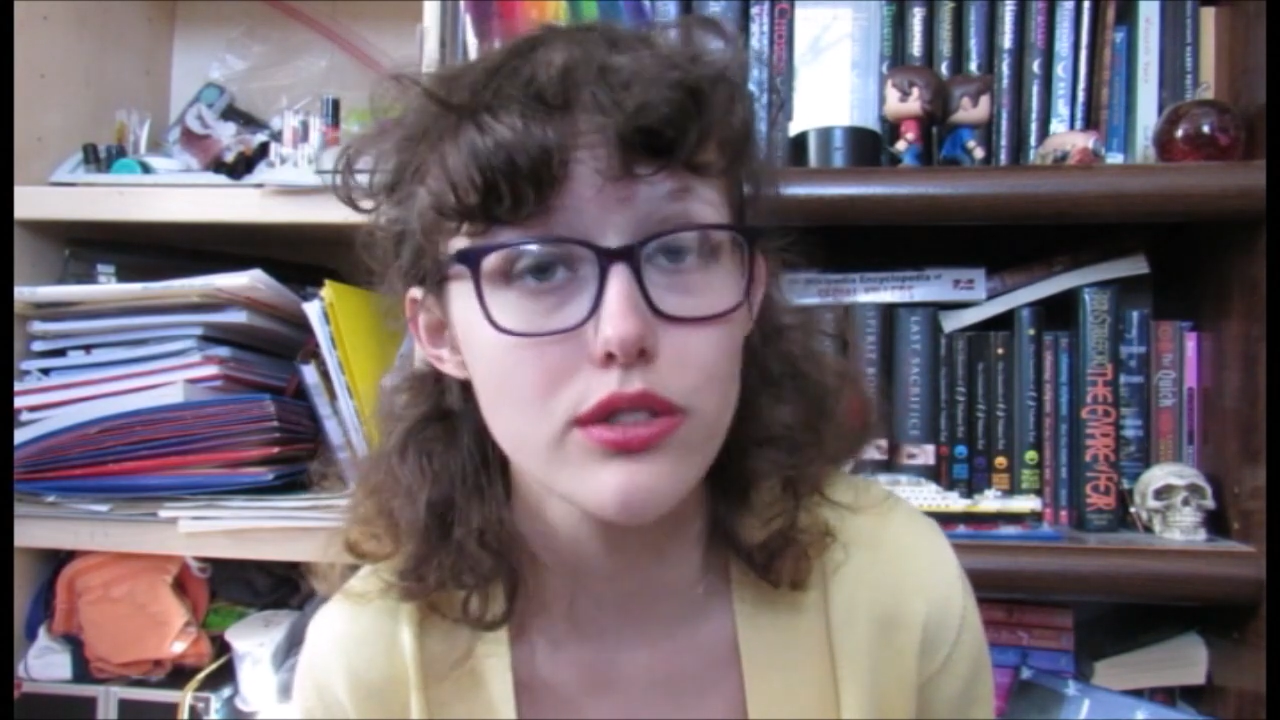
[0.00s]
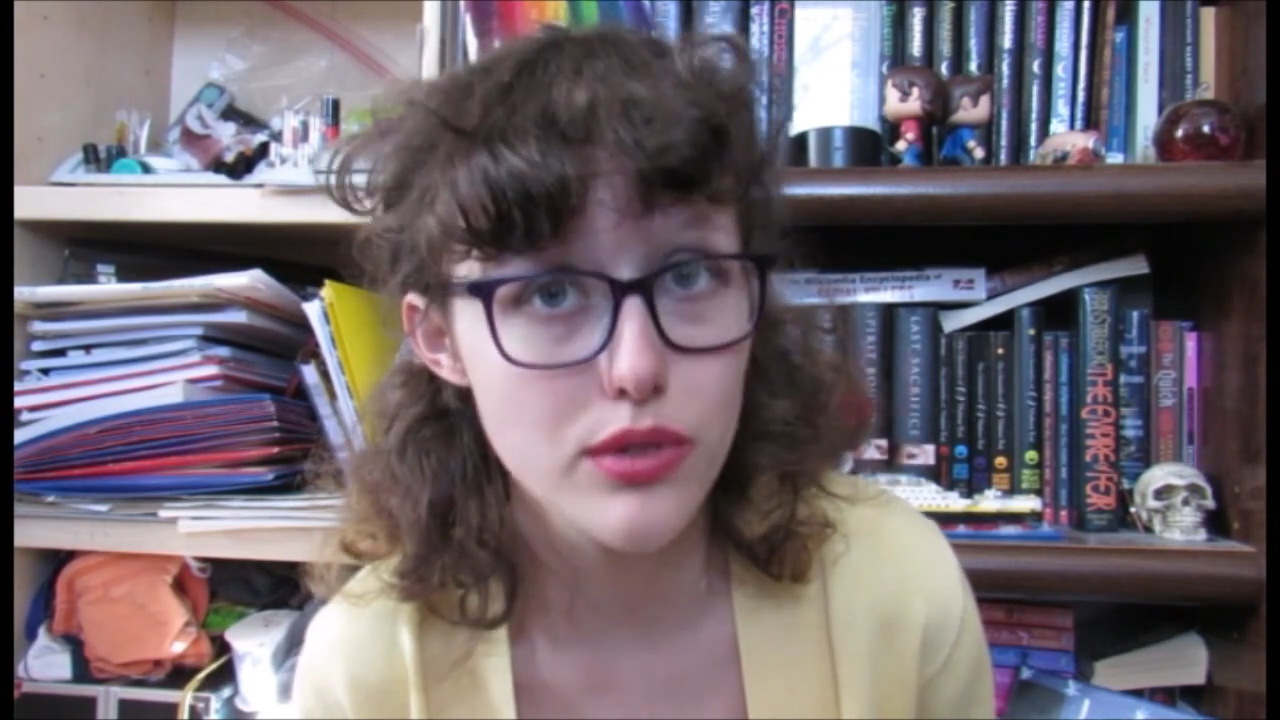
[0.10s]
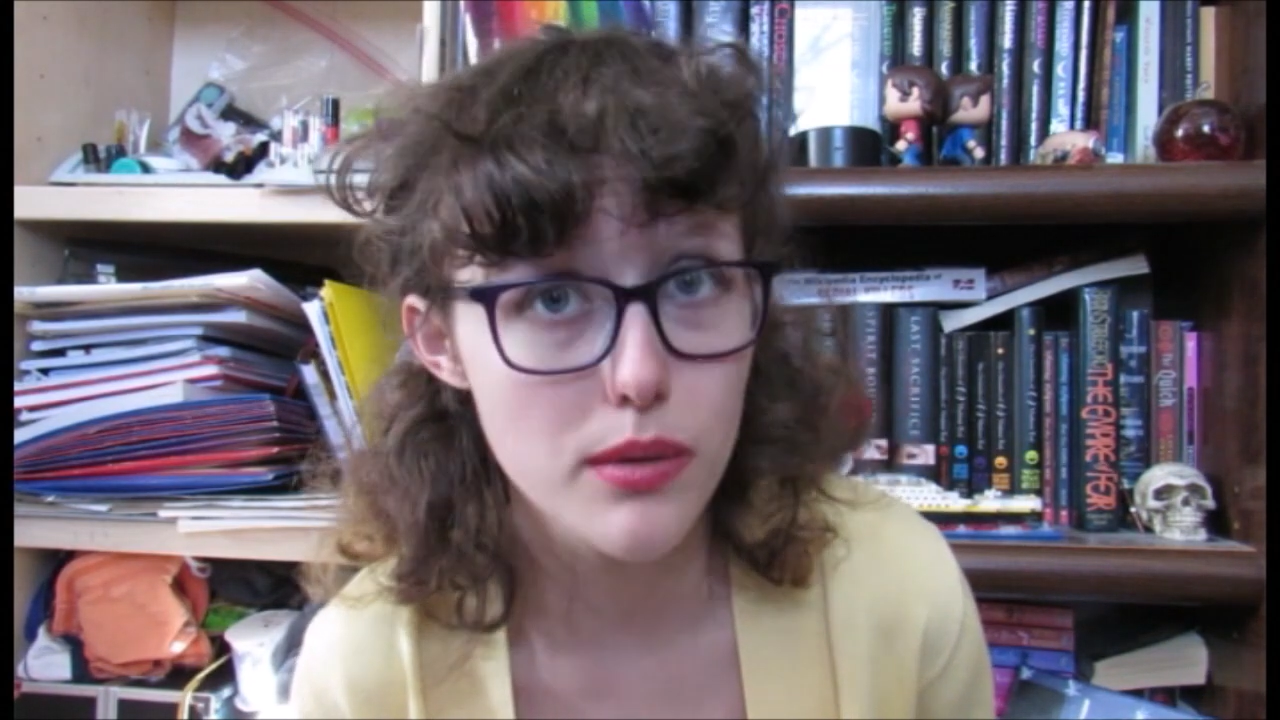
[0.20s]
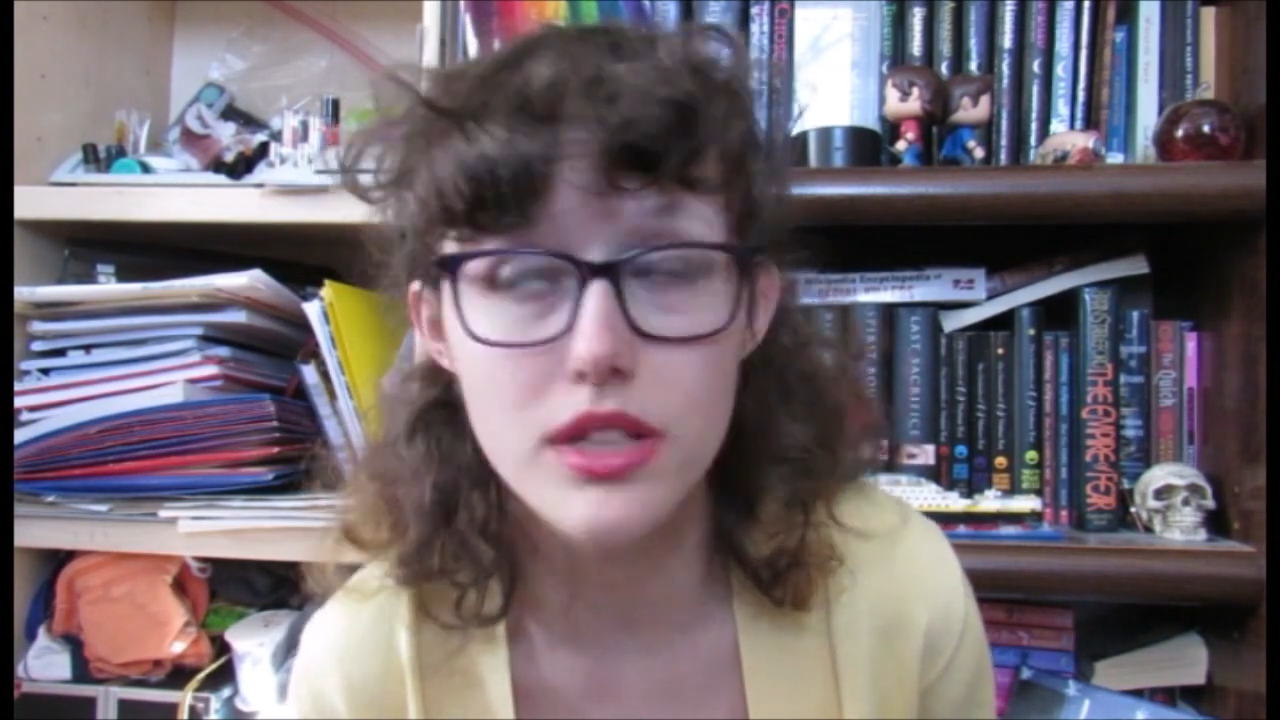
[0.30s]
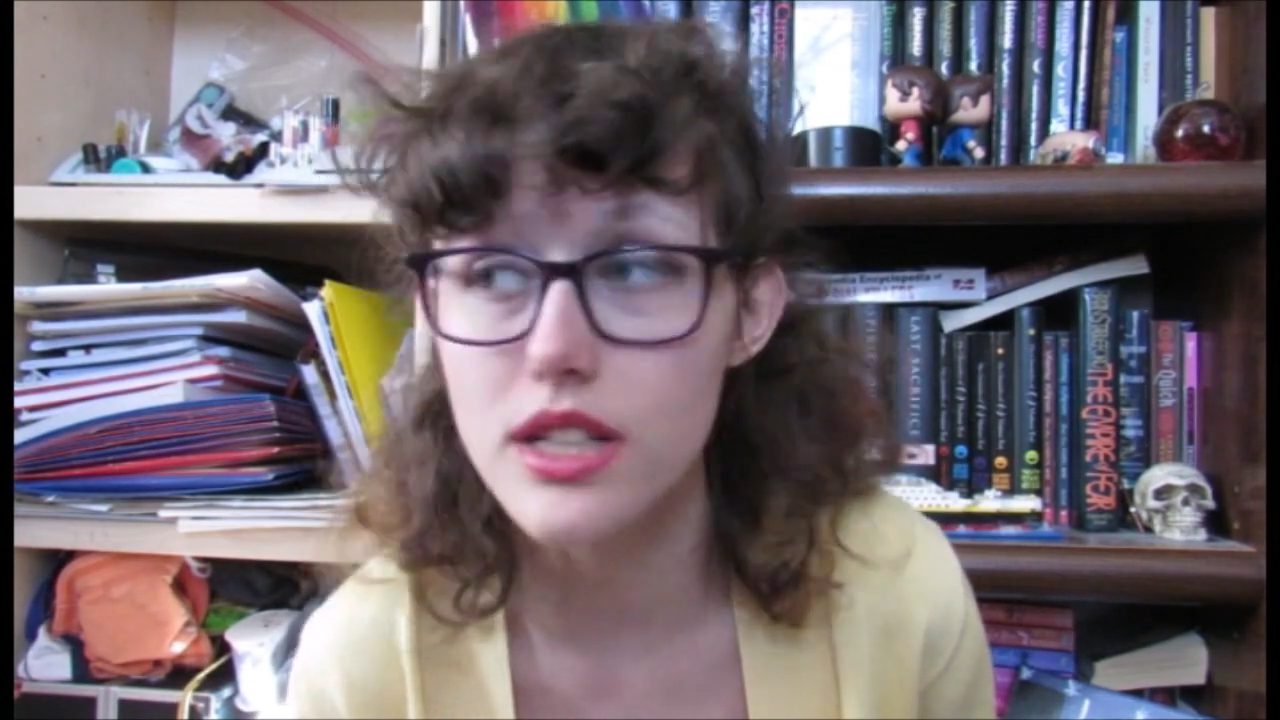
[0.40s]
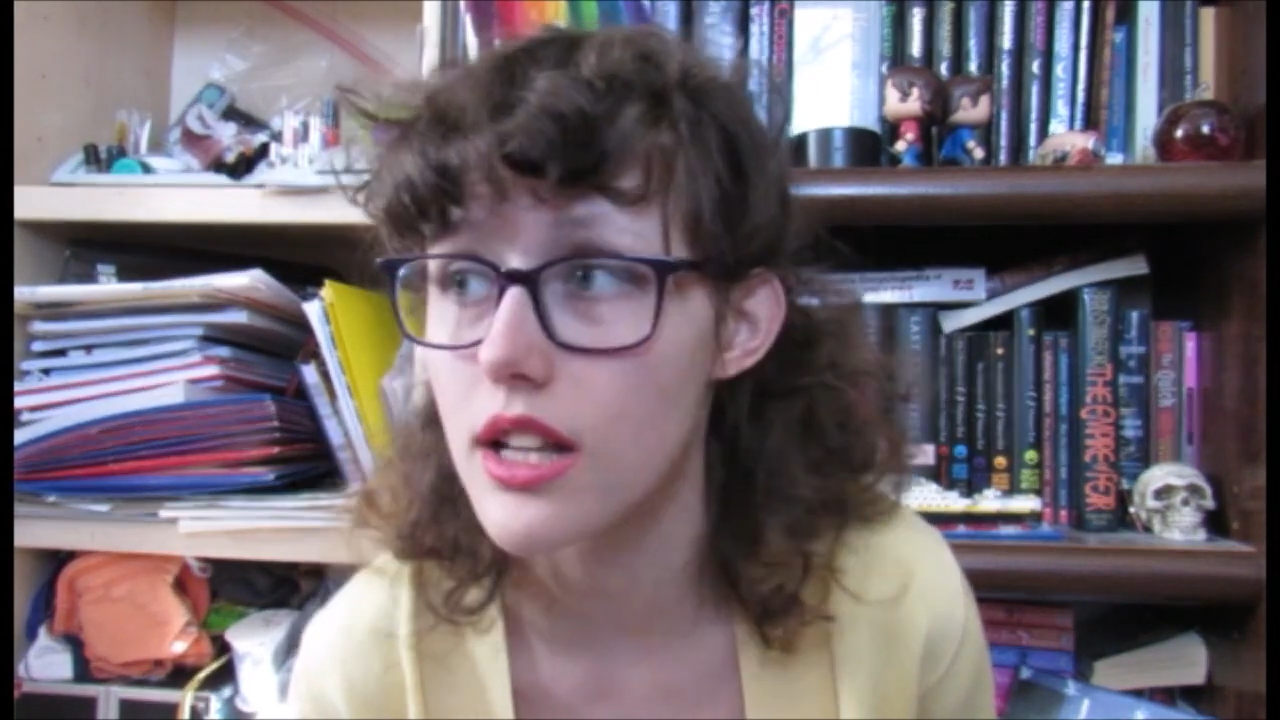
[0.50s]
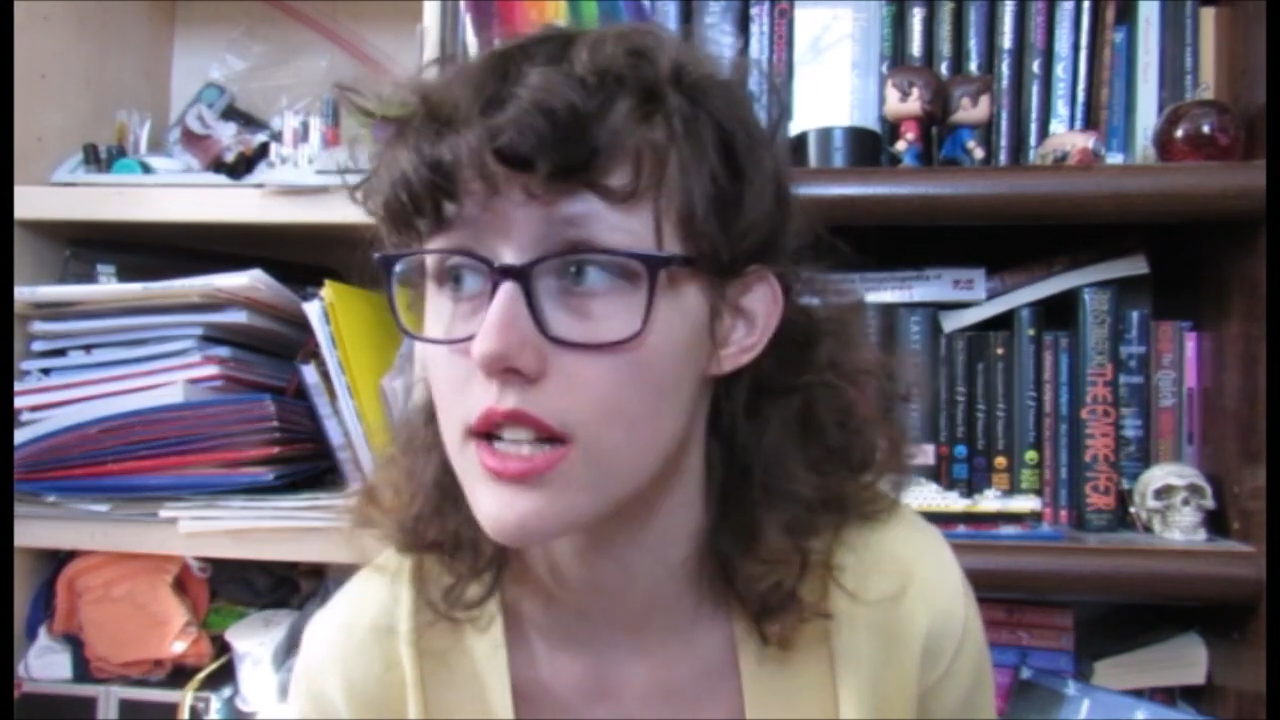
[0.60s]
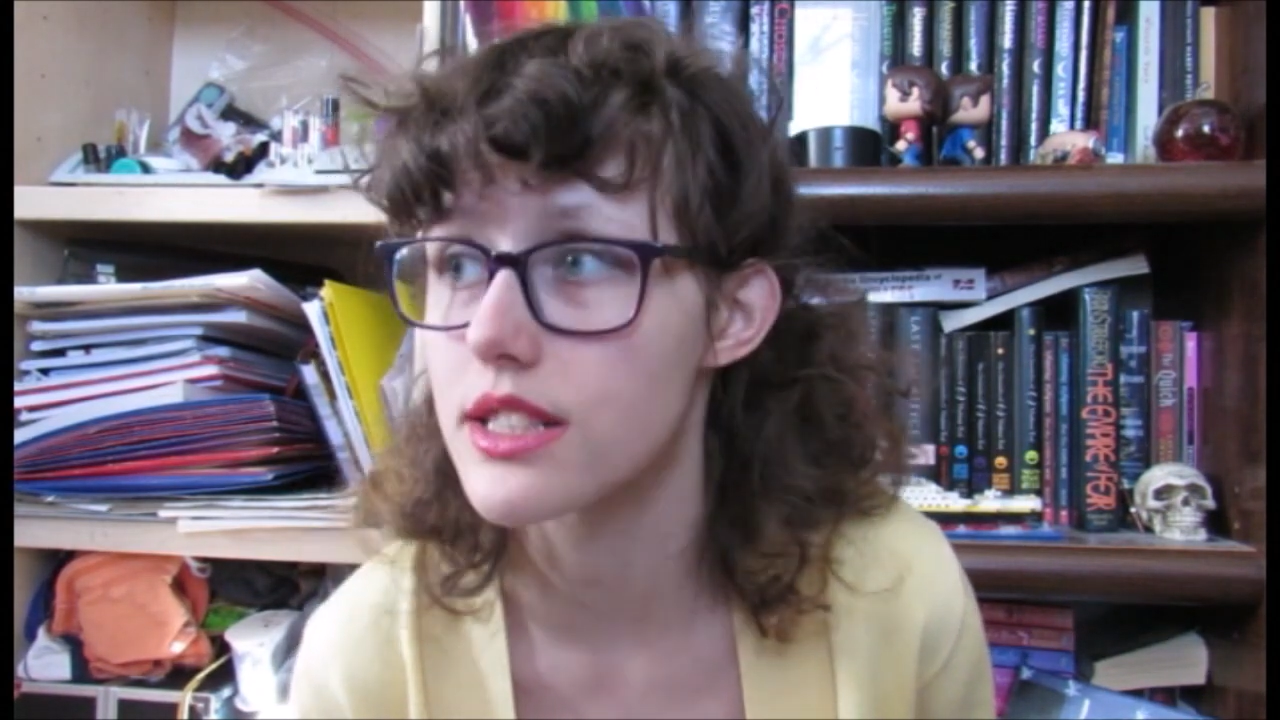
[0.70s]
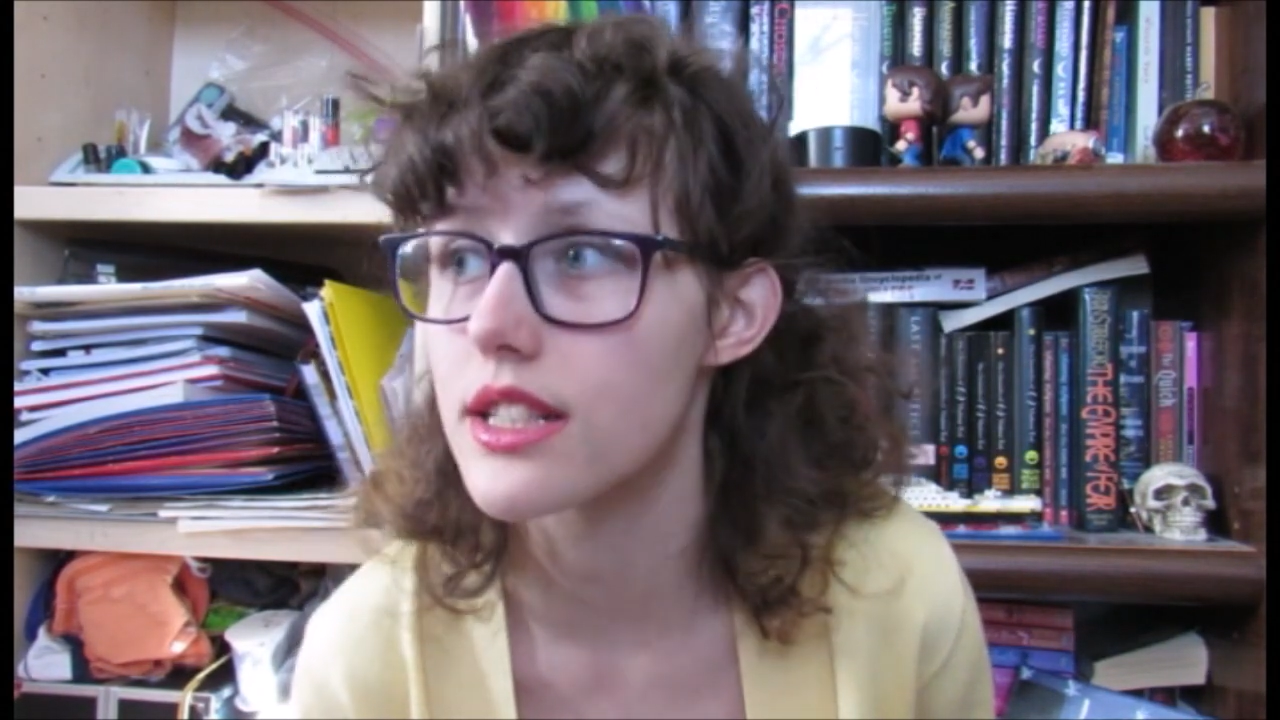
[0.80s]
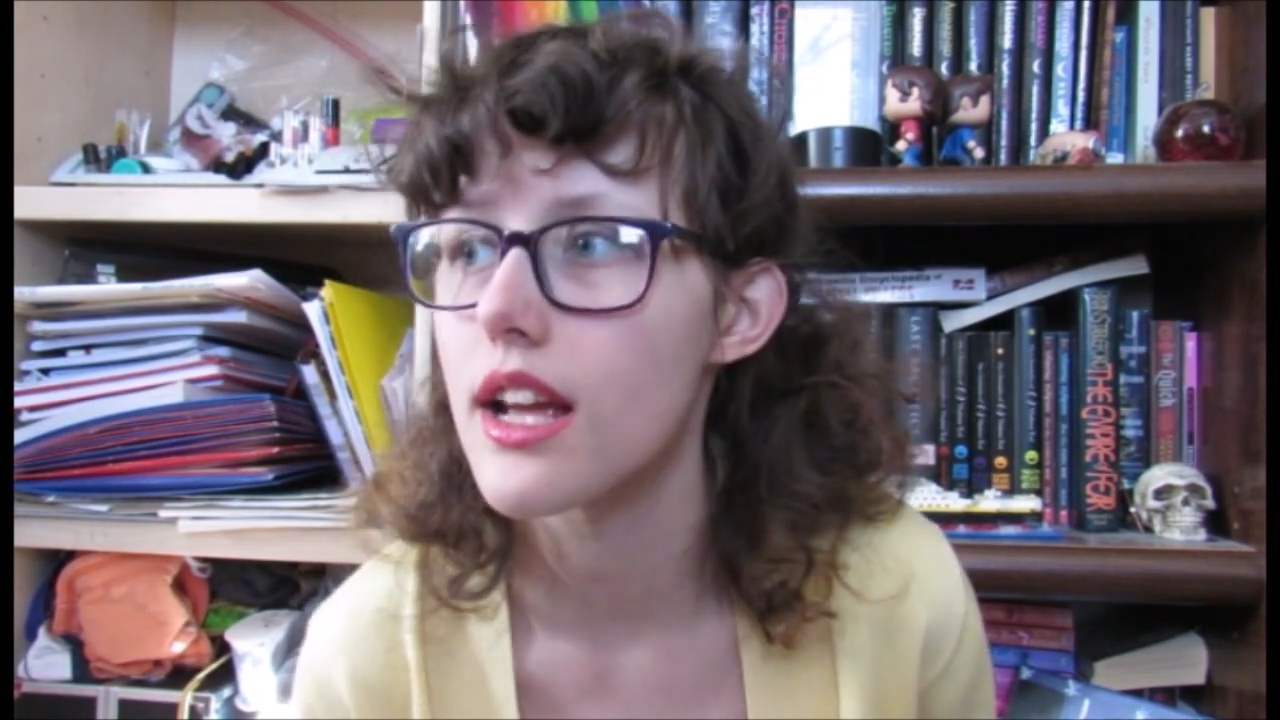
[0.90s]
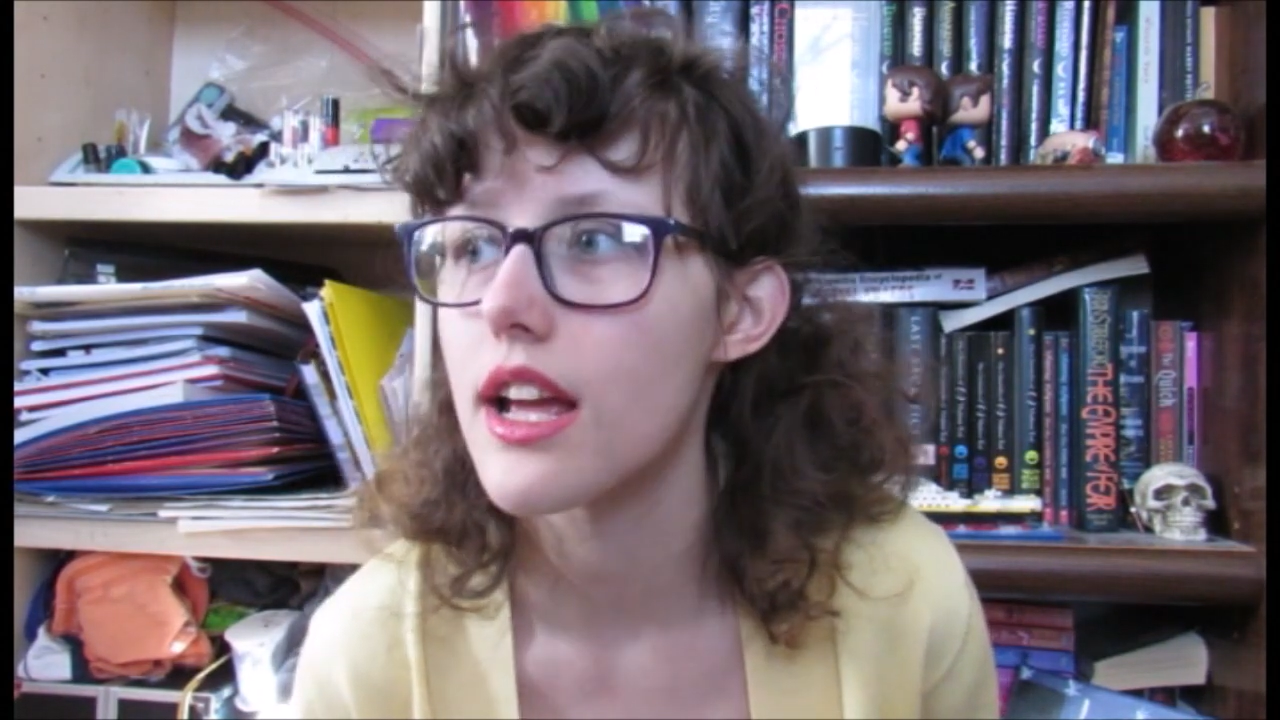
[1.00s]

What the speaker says: from the closet